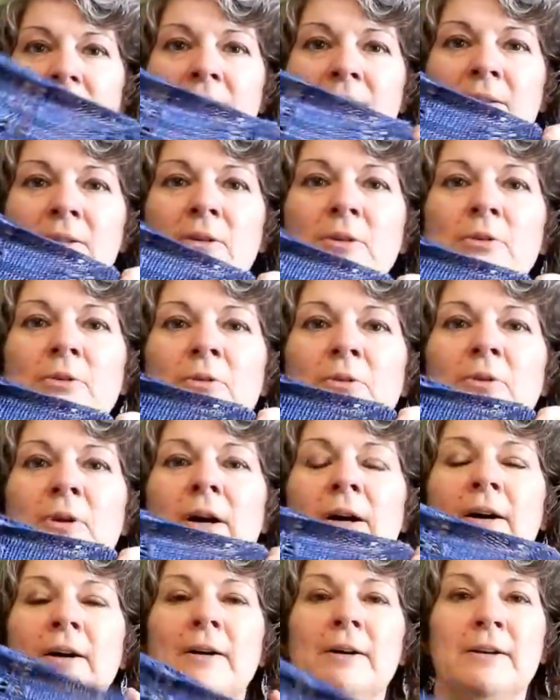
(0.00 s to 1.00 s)
So
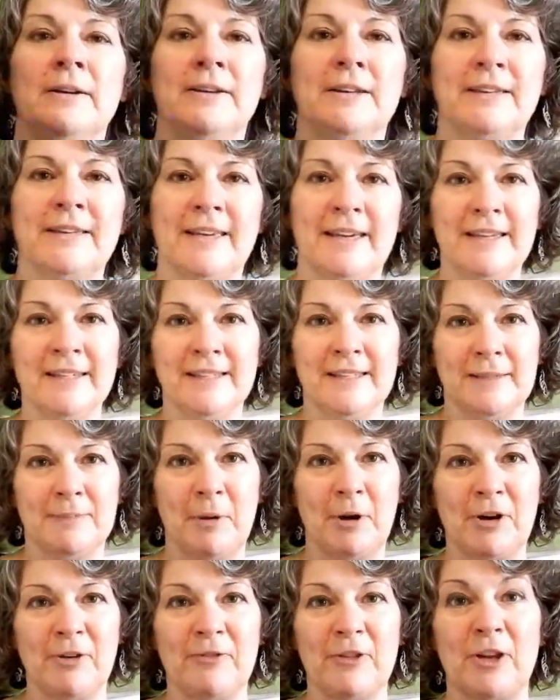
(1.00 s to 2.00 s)
yes, it's
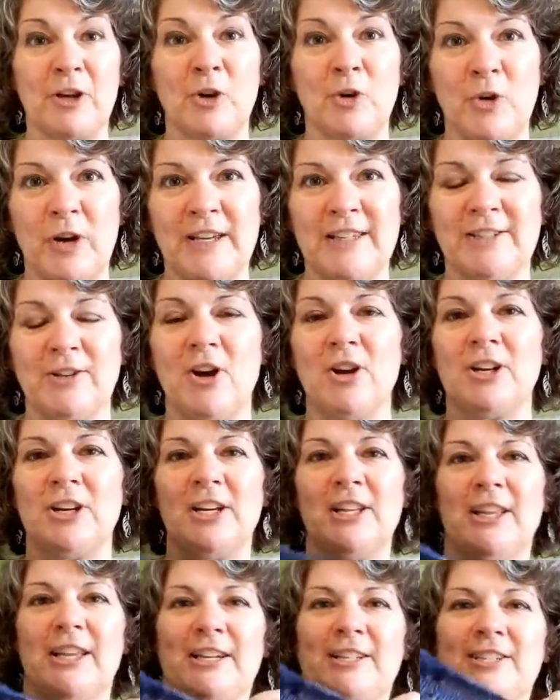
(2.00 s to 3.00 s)
part of the Croissant
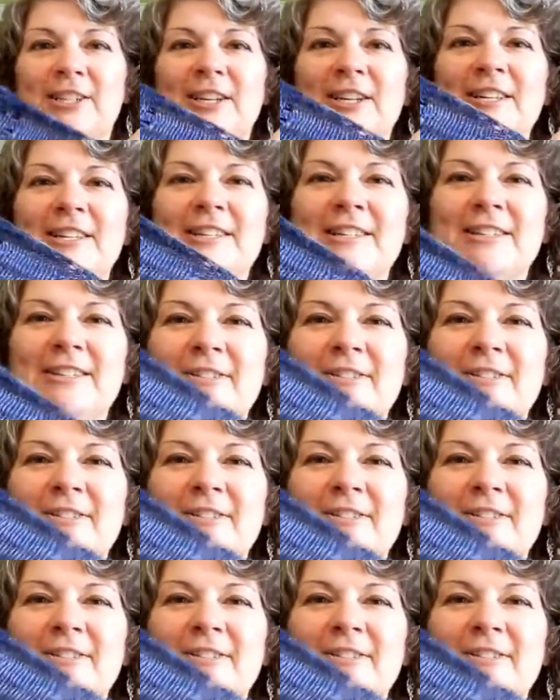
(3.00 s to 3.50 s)
collection.